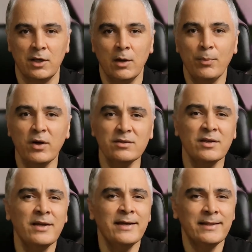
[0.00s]

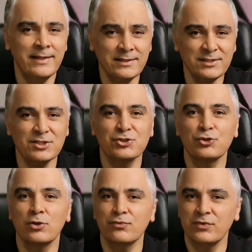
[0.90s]
But let's
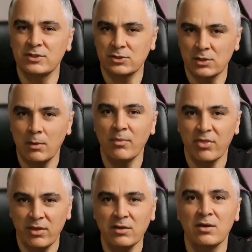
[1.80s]
start with some
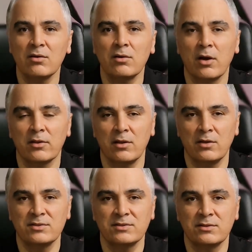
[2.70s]
thinking
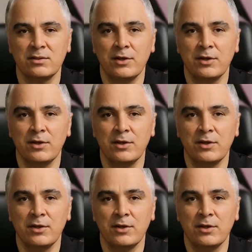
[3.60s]
guidelines.